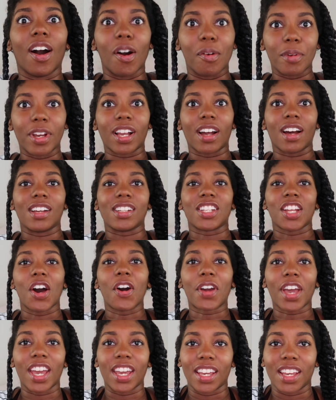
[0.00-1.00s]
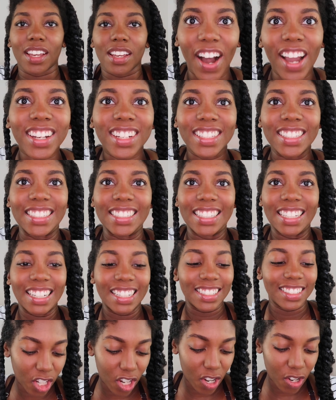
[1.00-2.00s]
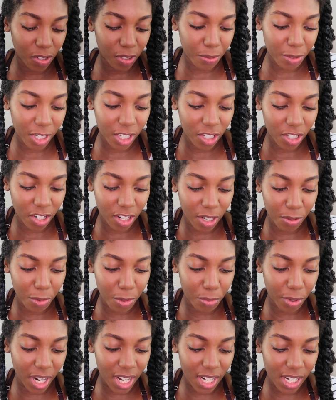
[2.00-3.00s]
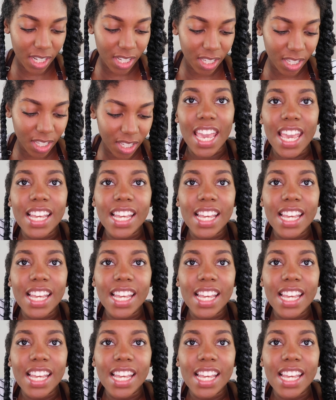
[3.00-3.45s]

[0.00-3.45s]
Oh my gosh, okay, finally done. So let me just turn up the brightness.